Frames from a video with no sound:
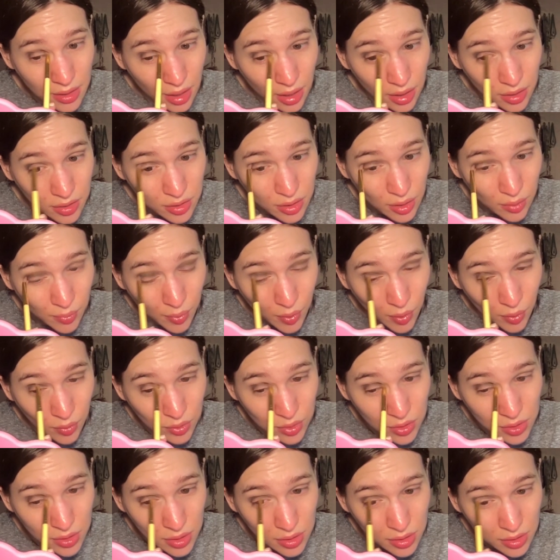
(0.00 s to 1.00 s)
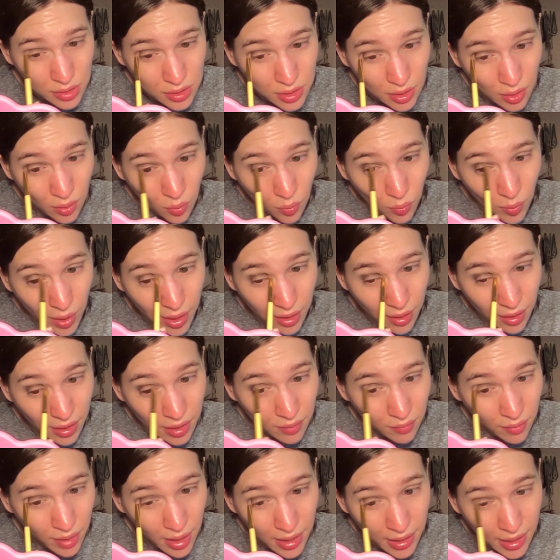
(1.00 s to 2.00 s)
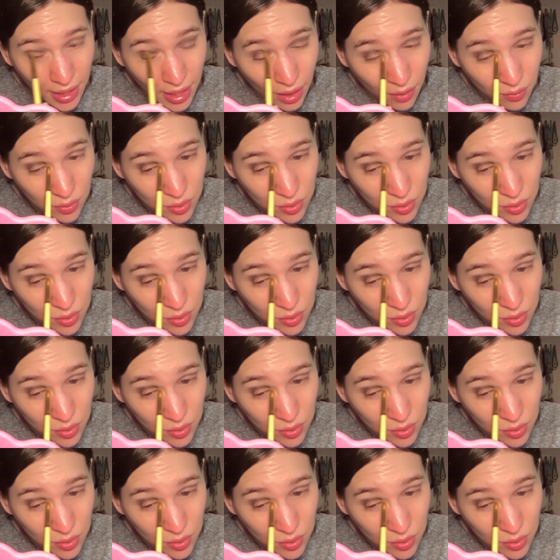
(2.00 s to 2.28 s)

are supposed to still wear it right now.